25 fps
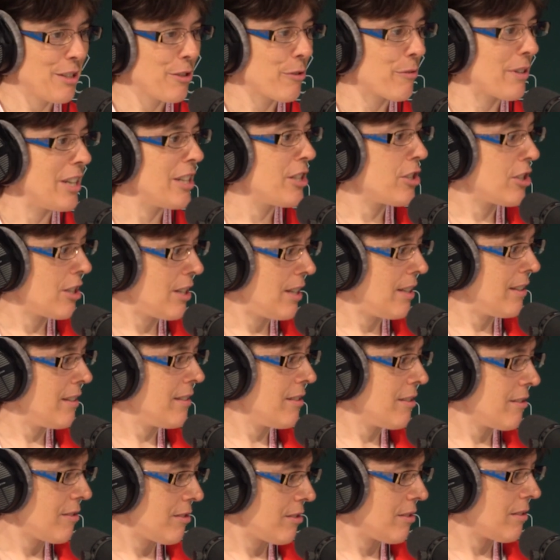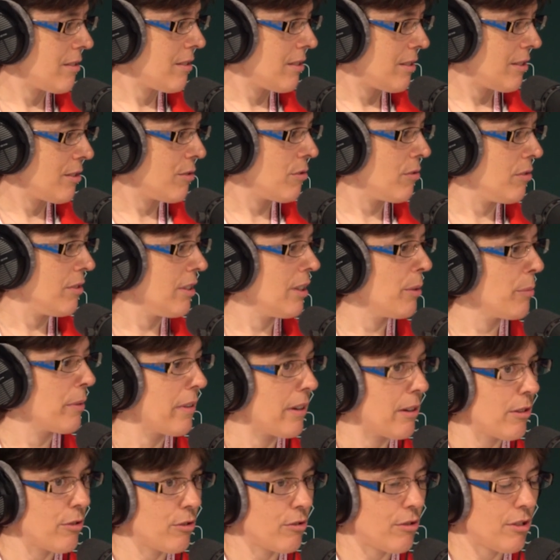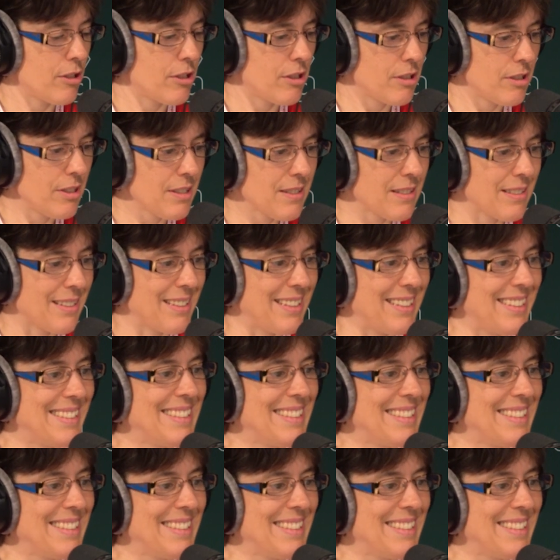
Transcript: great challenge to deal with our surgeons.